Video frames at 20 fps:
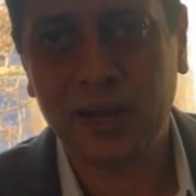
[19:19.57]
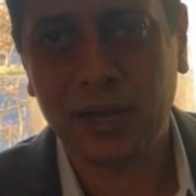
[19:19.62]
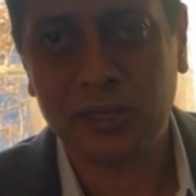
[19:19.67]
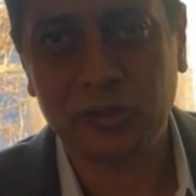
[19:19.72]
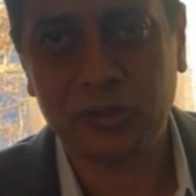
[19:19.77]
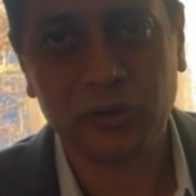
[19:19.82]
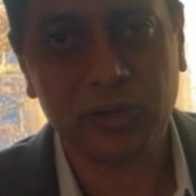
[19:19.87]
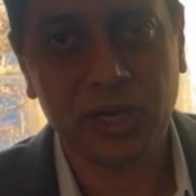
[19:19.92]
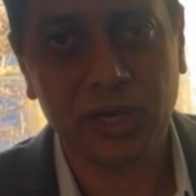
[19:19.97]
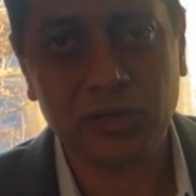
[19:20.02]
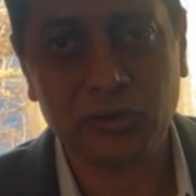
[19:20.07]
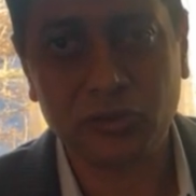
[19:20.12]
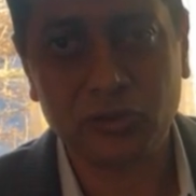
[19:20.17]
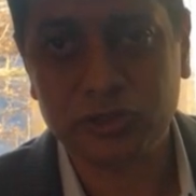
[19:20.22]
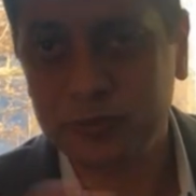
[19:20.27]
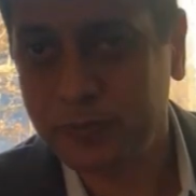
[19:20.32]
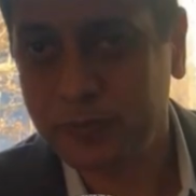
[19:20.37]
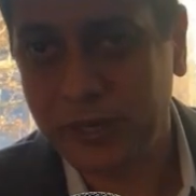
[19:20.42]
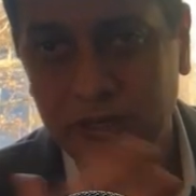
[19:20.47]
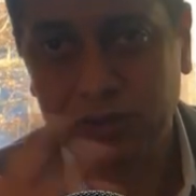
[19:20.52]
You can do
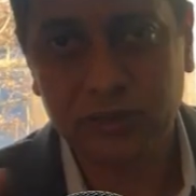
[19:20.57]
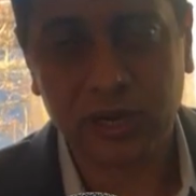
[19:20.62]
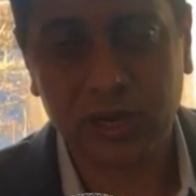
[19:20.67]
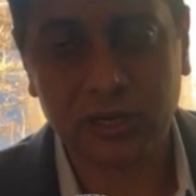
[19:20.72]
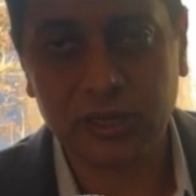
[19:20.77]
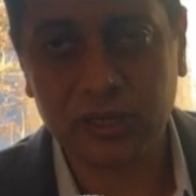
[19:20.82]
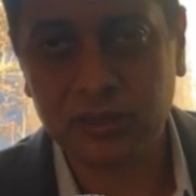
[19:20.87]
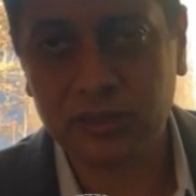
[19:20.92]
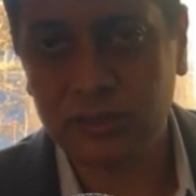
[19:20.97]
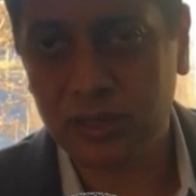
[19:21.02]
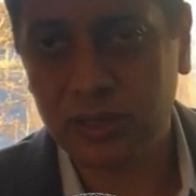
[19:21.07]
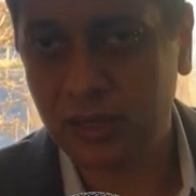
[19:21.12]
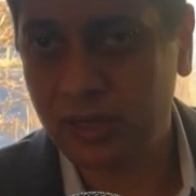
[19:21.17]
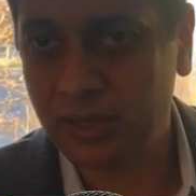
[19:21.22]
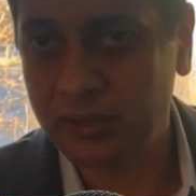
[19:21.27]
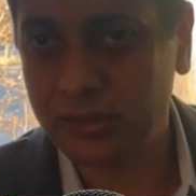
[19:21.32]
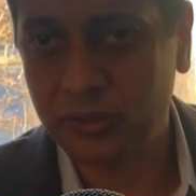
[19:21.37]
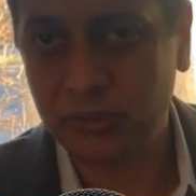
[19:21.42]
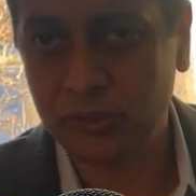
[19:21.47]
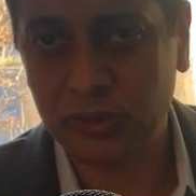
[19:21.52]
sprint running,
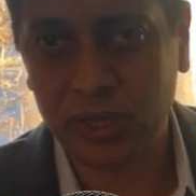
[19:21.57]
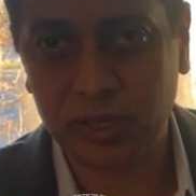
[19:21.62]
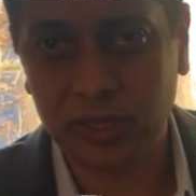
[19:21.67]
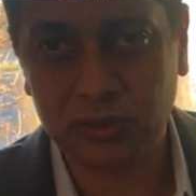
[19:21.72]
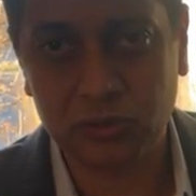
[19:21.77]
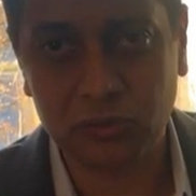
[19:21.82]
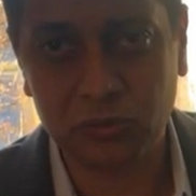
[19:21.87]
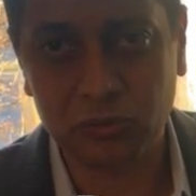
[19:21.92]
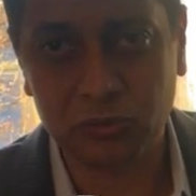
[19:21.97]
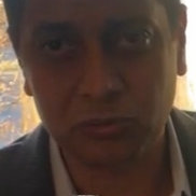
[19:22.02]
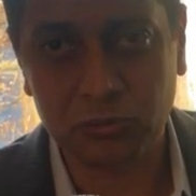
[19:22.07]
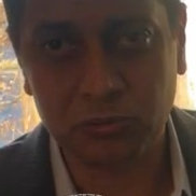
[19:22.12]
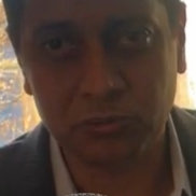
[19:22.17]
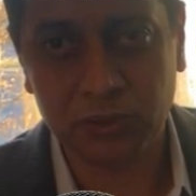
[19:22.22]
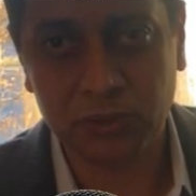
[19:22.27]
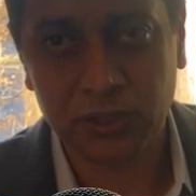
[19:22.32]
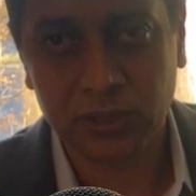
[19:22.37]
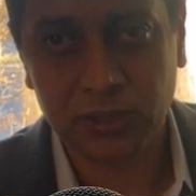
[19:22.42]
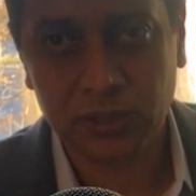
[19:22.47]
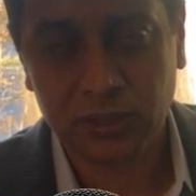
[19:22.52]
you can do
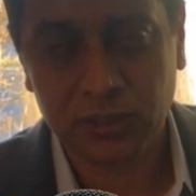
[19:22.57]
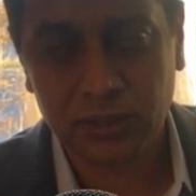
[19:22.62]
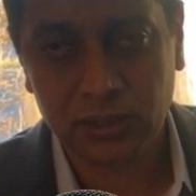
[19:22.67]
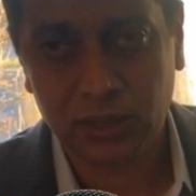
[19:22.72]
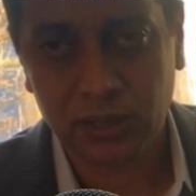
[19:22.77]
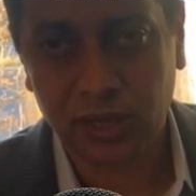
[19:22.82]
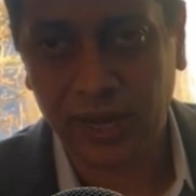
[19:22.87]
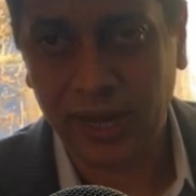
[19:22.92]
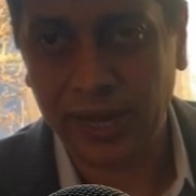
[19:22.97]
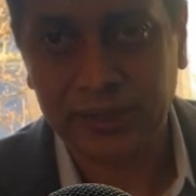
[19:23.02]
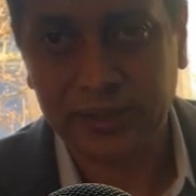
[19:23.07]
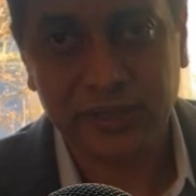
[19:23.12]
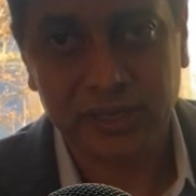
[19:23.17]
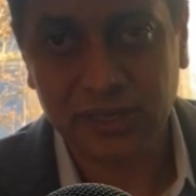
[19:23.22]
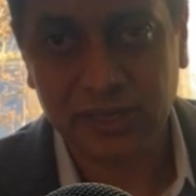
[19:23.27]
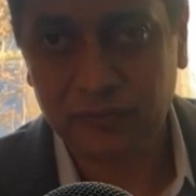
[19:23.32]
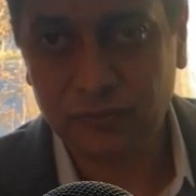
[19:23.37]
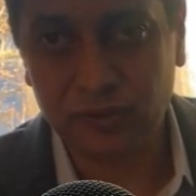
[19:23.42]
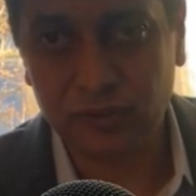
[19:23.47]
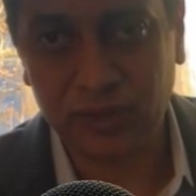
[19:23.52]
hiking
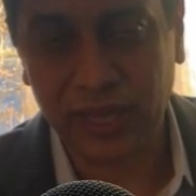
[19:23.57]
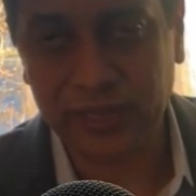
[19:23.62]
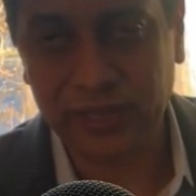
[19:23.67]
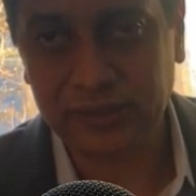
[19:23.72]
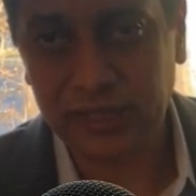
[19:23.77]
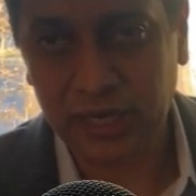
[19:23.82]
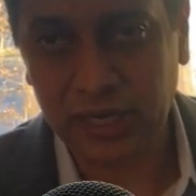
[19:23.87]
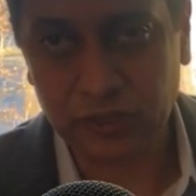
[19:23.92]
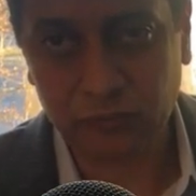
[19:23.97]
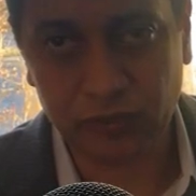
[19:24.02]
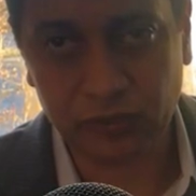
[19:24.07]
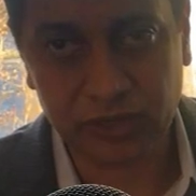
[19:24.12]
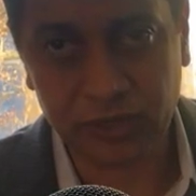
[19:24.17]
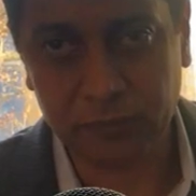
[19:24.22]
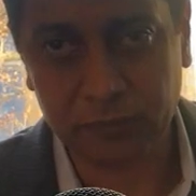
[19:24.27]
if you like that with